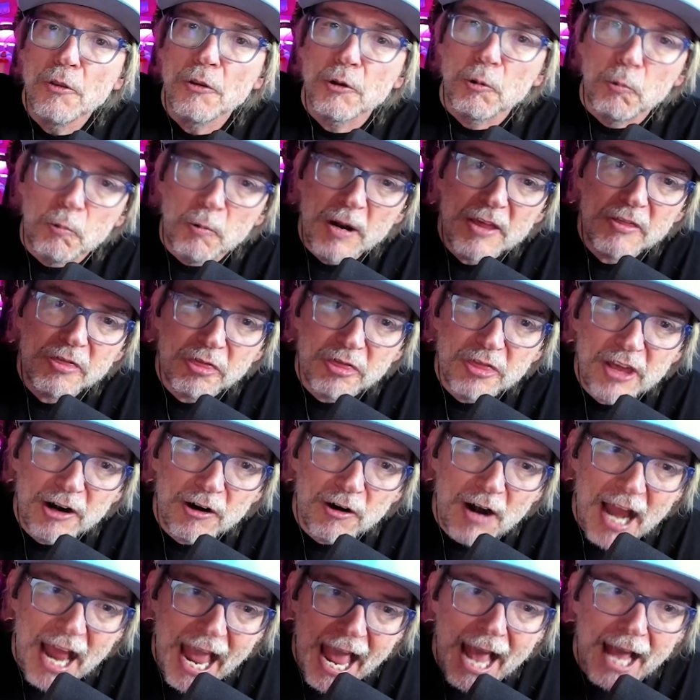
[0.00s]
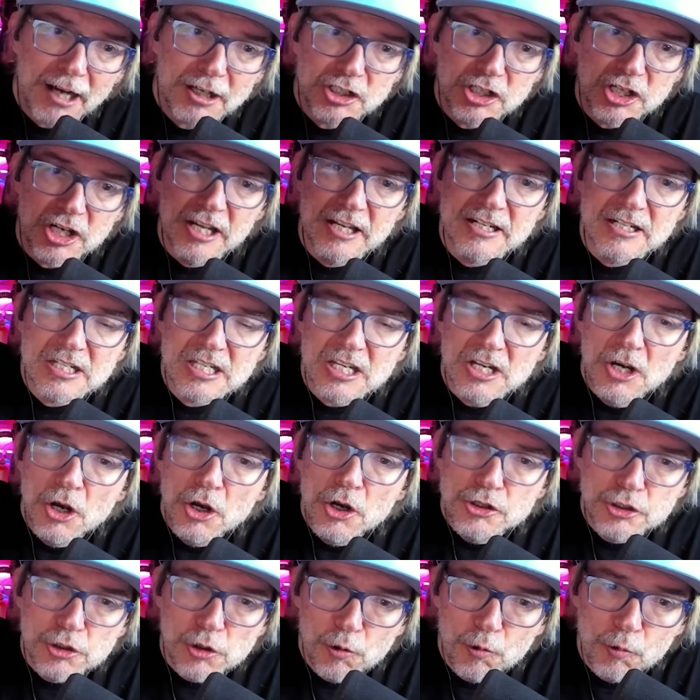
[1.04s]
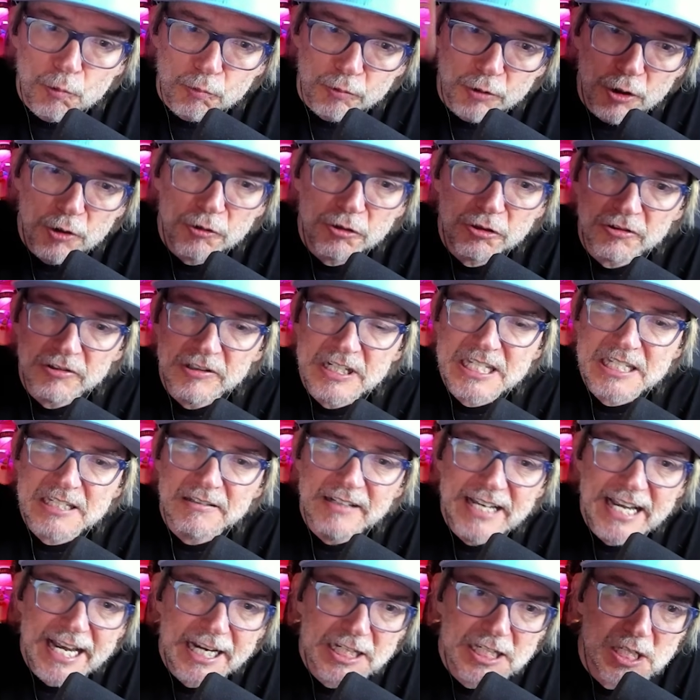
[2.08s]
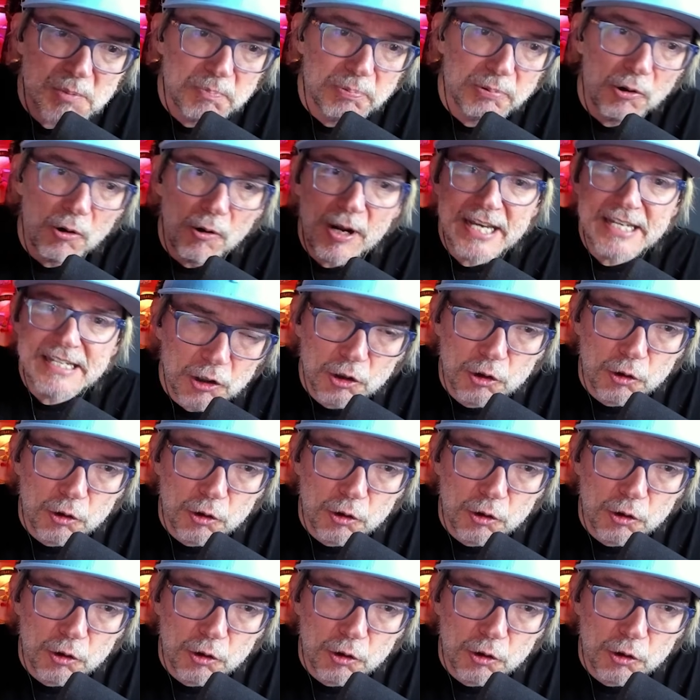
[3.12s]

with their actions to ruthlessly exploit,